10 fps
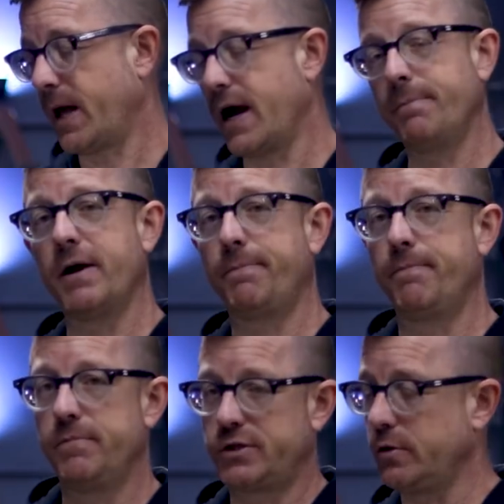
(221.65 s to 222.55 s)
on my
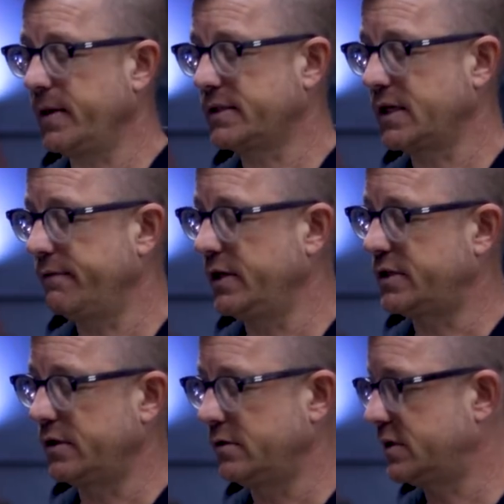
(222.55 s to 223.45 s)

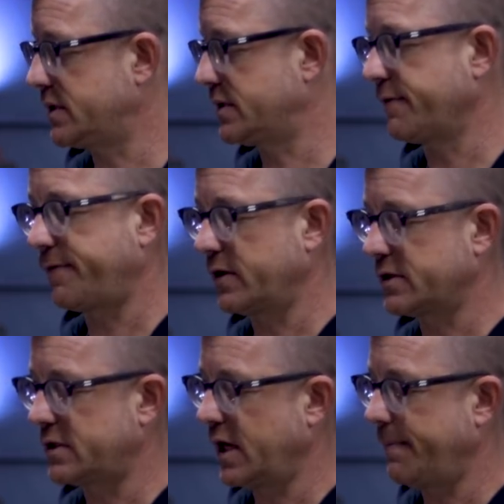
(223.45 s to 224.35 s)
2x72, this is the
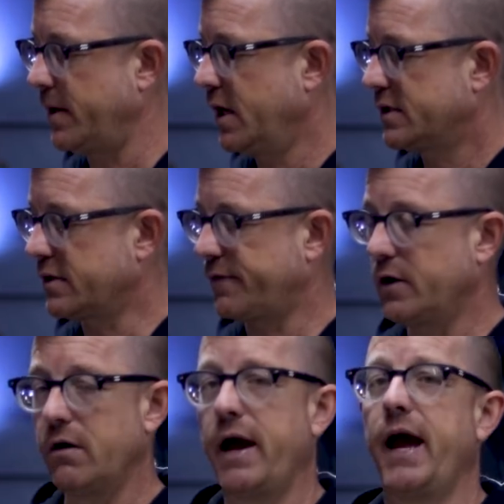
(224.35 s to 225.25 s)
first step. So if you
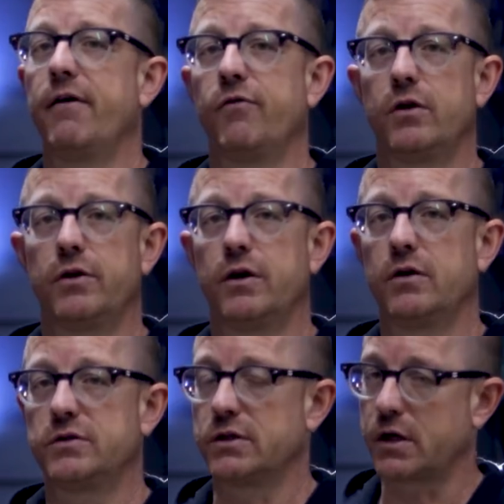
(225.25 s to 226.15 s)
don't have one of
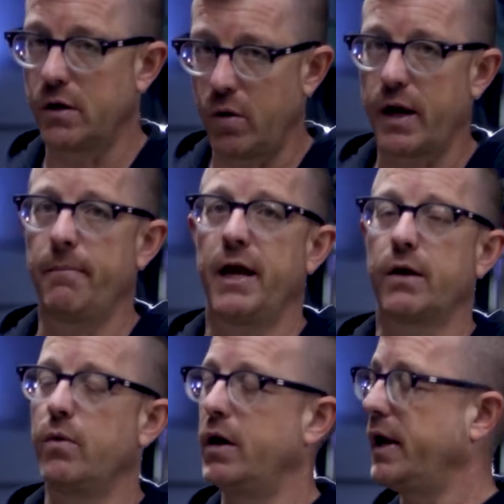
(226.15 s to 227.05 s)
those, you're gonna wanna
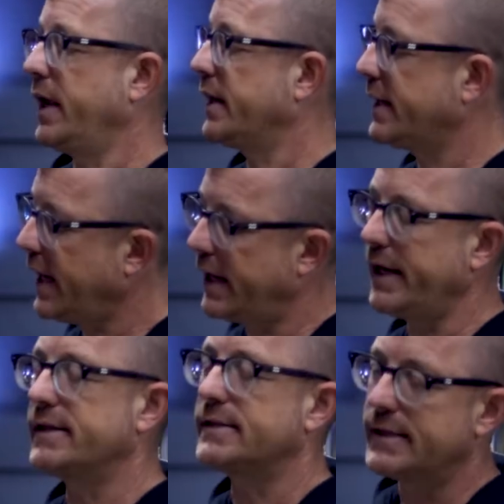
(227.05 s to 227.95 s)
make one. And again,
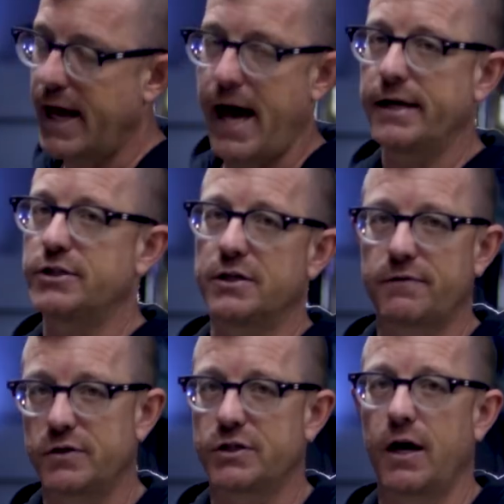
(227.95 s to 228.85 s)
it's not
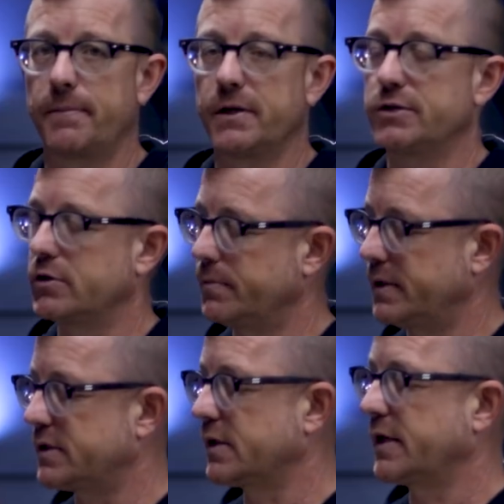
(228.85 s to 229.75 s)
just for sharpening drill
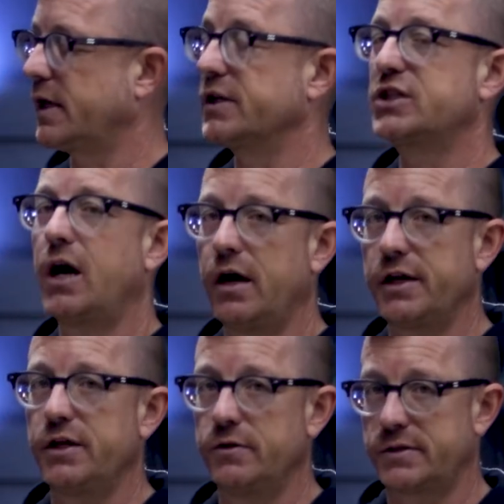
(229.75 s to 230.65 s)
bits. You're gonna get a ton
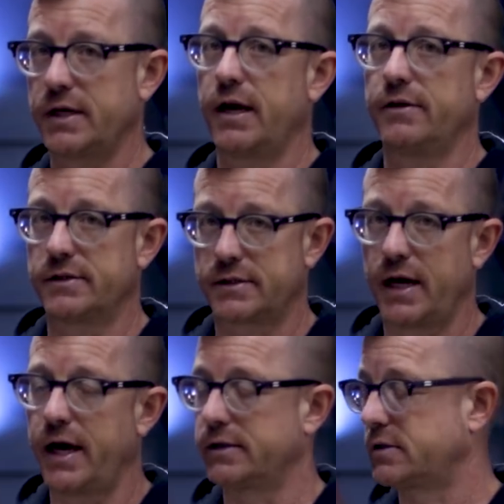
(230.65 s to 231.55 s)
of use out of this
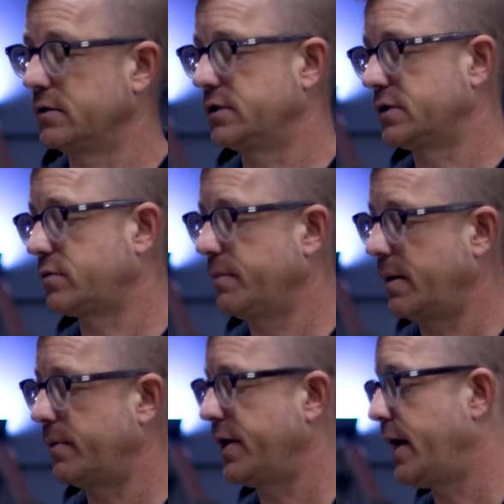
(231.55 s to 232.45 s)
guy. So just
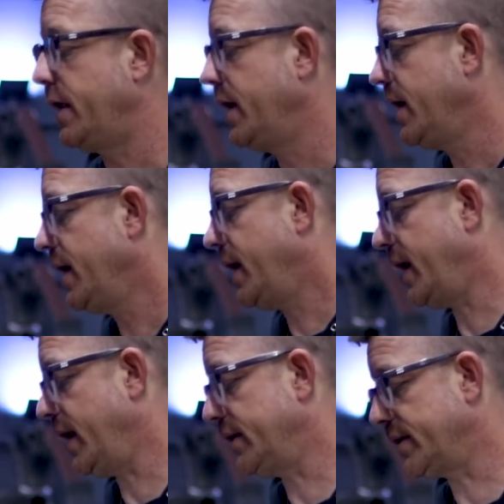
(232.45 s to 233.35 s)
remember that.
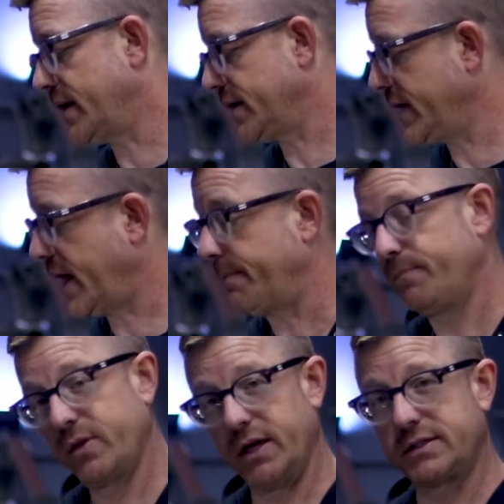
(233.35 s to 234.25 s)
And uh, yeah,
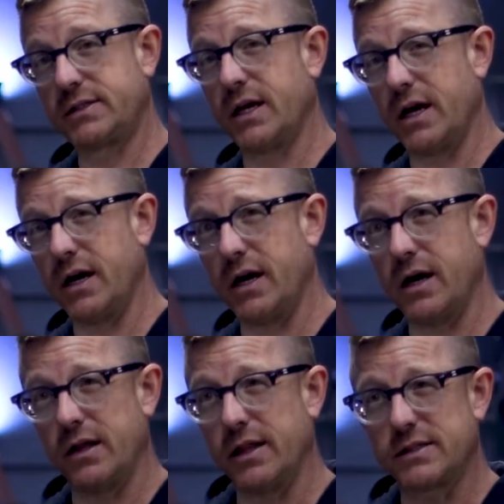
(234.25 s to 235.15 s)
let's
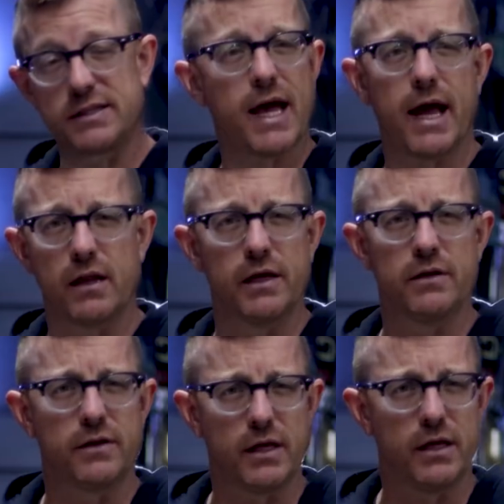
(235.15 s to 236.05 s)
uh, let's dial
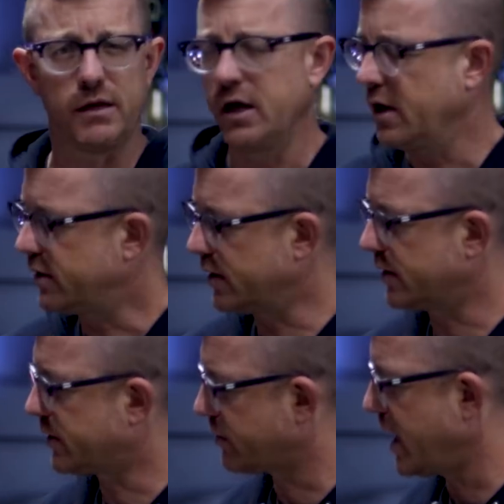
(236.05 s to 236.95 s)
in the,
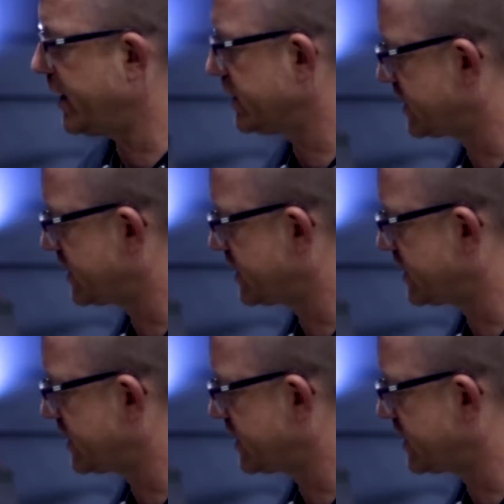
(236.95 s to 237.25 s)
the, the grinder